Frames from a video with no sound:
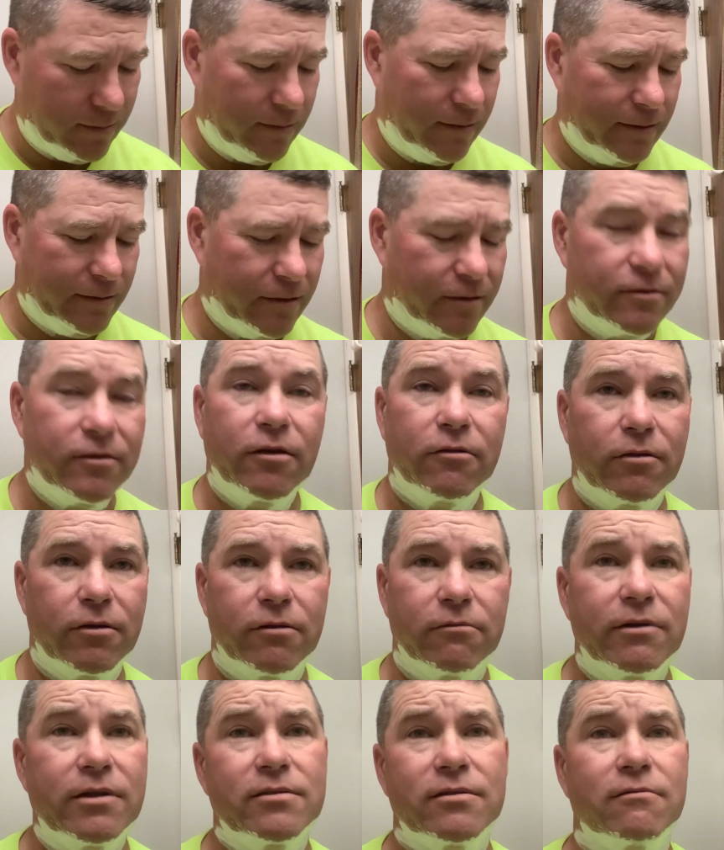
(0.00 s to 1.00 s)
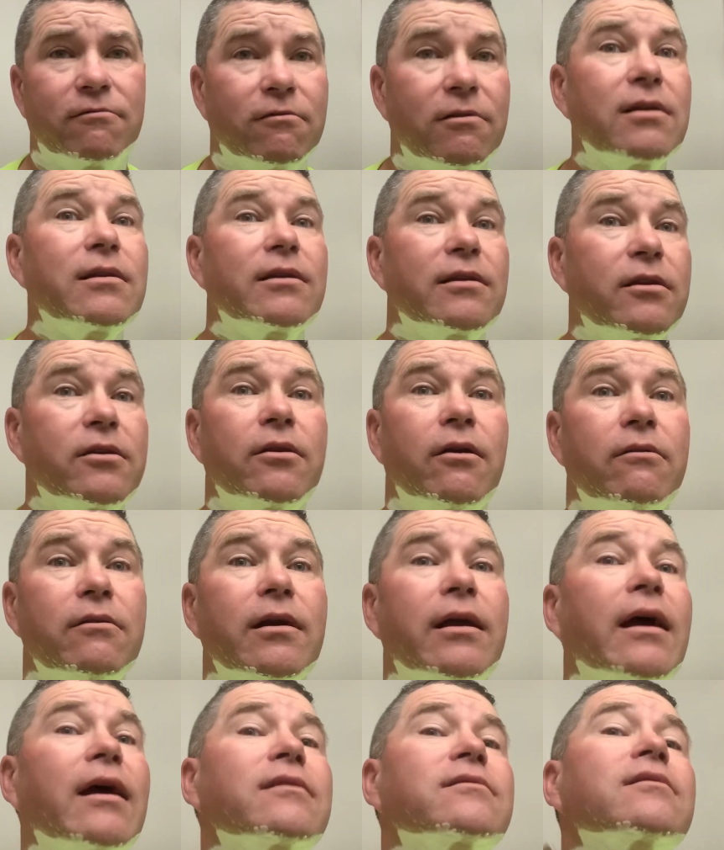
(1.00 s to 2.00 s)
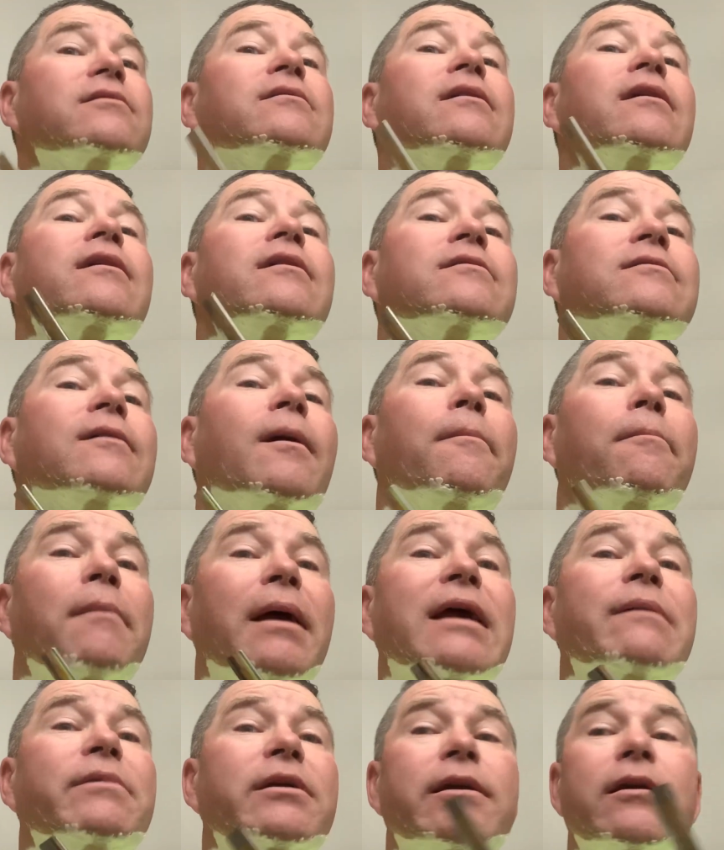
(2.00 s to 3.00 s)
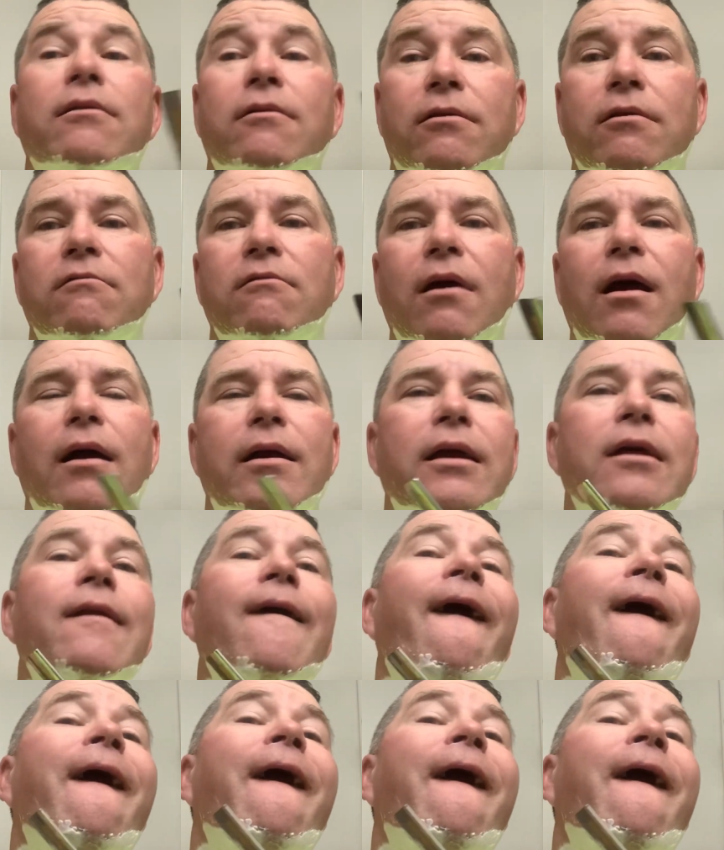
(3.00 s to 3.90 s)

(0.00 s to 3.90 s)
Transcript: There's no other reason really to go to Kazakhstan except maybe get on a rocket.